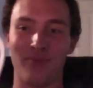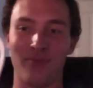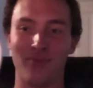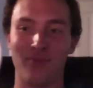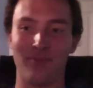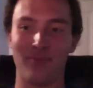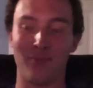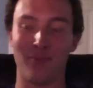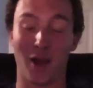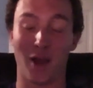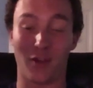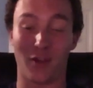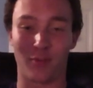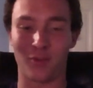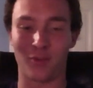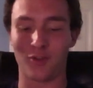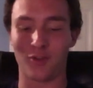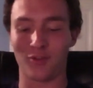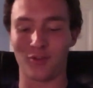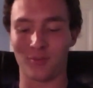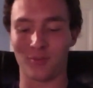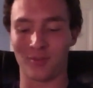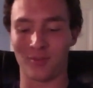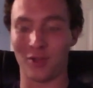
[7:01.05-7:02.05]
box players
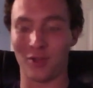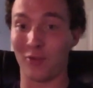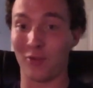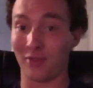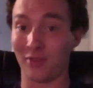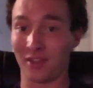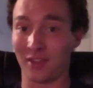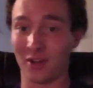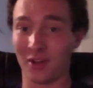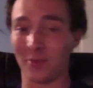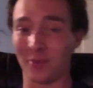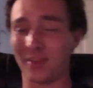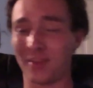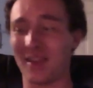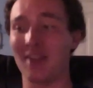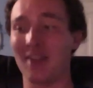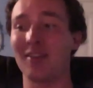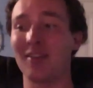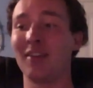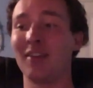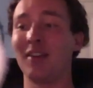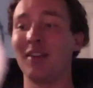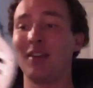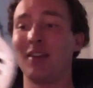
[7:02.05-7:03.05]
themselves get upset
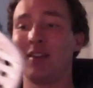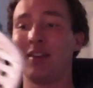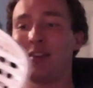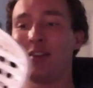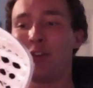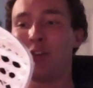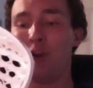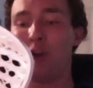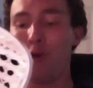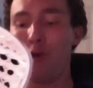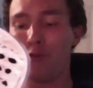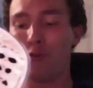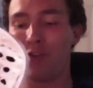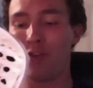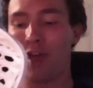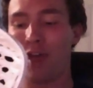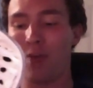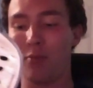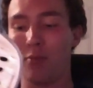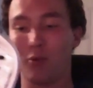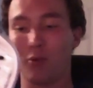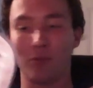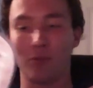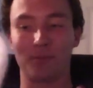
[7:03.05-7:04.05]
over that,
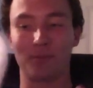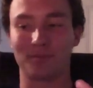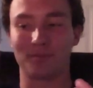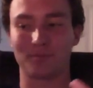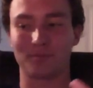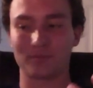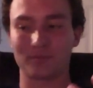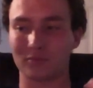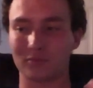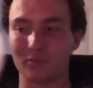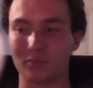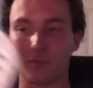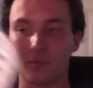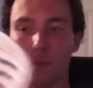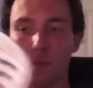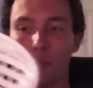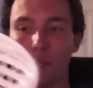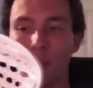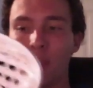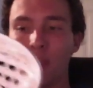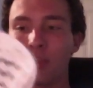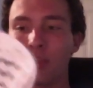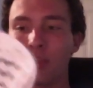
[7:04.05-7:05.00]
but it's